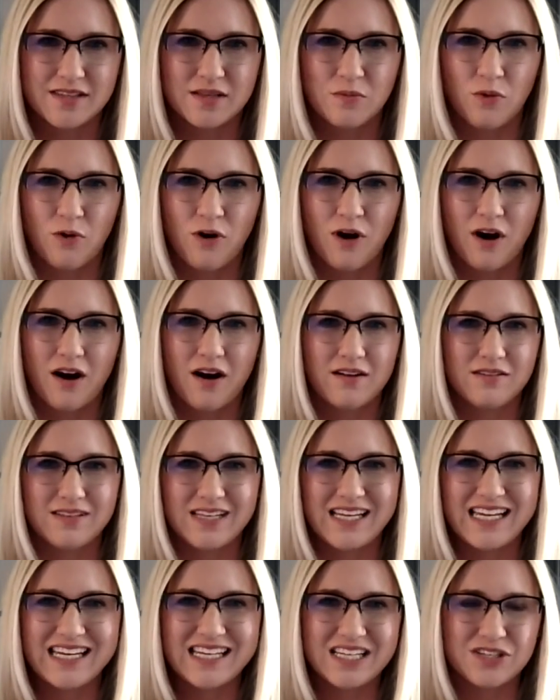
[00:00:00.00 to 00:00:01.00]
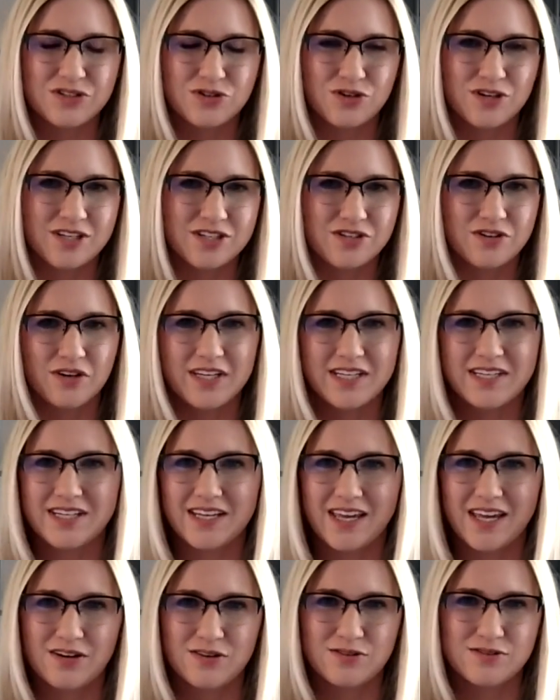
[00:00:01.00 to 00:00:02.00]
in the more leading traditional
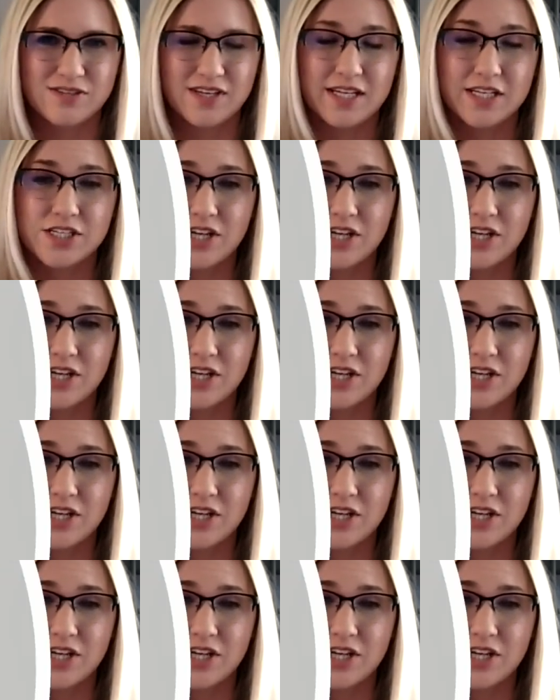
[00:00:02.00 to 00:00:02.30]
indicators